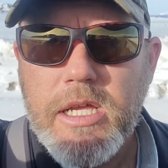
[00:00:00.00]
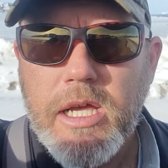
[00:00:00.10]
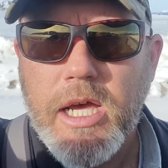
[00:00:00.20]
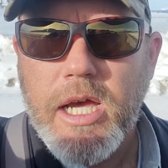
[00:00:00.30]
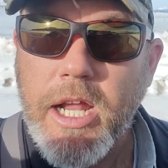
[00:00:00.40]

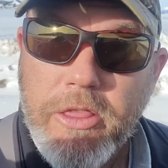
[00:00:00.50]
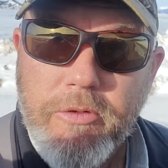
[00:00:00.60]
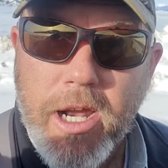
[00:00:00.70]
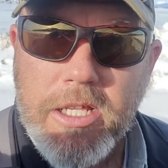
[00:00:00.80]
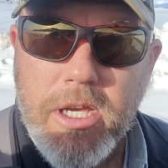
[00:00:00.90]
Not the
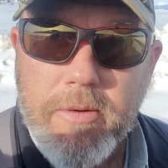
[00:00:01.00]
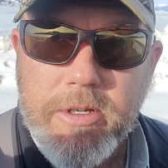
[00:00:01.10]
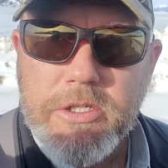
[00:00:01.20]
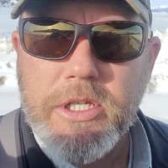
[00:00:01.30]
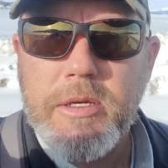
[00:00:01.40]
reds,
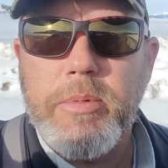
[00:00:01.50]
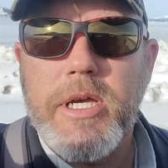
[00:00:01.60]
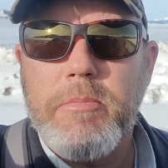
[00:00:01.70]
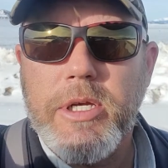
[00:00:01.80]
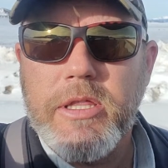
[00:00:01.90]
obviously,
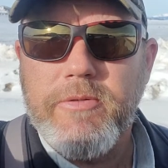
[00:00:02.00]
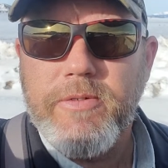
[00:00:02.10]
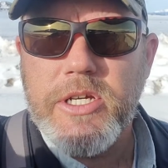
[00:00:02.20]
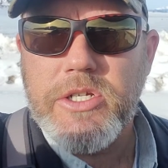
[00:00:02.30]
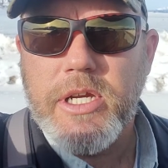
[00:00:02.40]
but the
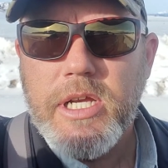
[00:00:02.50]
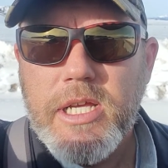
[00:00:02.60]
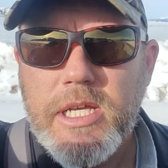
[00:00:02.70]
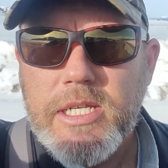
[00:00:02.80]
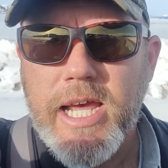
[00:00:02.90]
fish
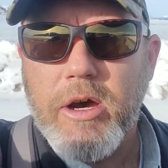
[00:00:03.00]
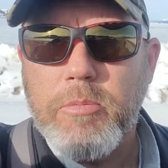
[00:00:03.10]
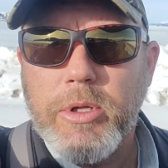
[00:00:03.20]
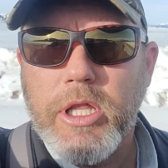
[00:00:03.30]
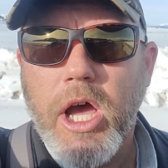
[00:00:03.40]
down
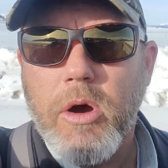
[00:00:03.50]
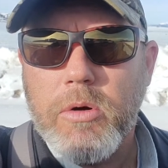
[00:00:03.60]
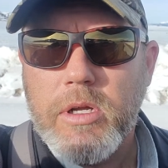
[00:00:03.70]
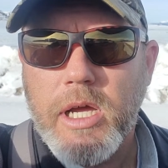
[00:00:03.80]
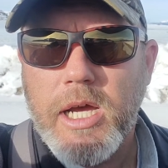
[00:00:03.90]
below.
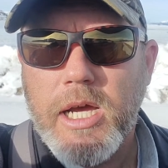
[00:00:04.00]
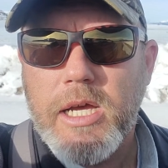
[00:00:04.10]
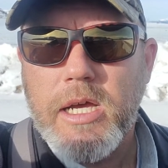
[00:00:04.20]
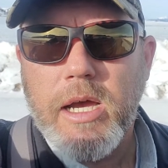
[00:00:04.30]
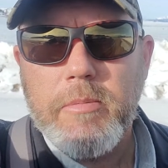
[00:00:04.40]

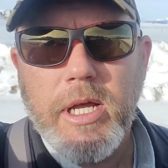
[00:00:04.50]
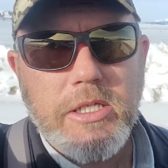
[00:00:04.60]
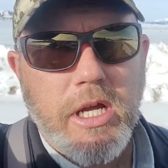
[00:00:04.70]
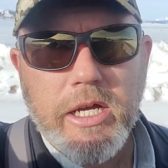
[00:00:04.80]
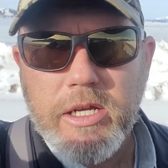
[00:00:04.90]
I'm not
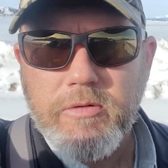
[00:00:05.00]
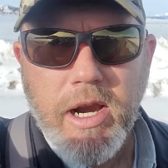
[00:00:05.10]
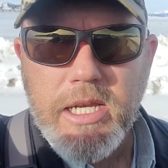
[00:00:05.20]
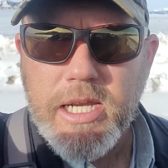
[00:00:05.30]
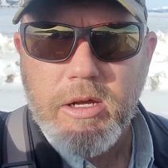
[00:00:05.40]
talking
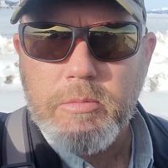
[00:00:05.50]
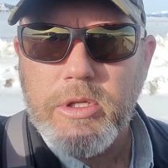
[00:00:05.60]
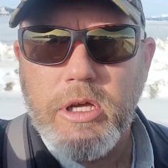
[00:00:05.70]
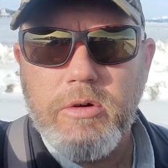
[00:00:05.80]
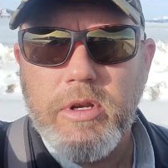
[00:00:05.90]
right down
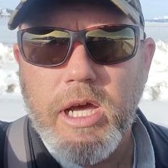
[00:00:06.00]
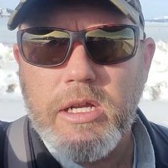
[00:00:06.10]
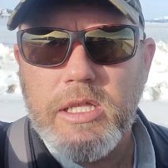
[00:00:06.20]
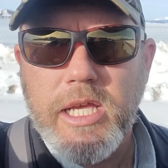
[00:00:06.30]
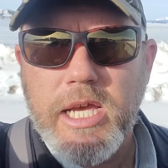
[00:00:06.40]
below, not
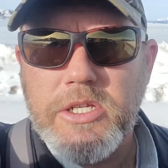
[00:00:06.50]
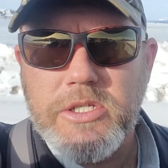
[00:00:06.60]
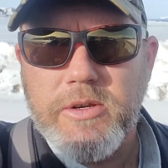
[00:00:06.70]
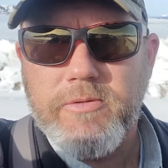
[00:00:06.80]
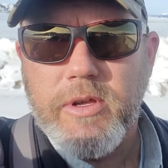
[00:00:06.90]
on the edges
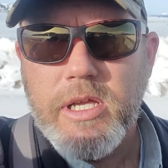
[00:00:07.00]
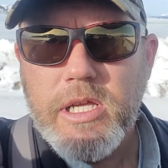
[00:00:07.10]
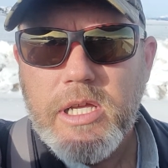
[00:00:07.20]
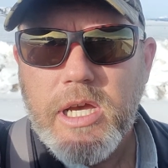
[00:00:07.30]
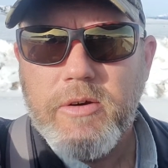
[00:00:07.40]
of
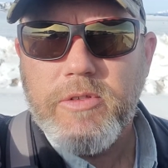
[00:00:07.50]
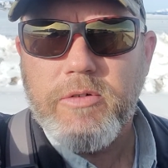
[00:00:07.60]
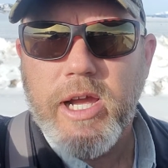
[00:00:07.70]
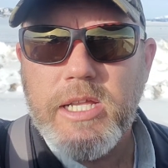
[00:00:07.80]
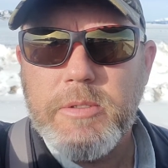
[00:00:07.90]
the reds,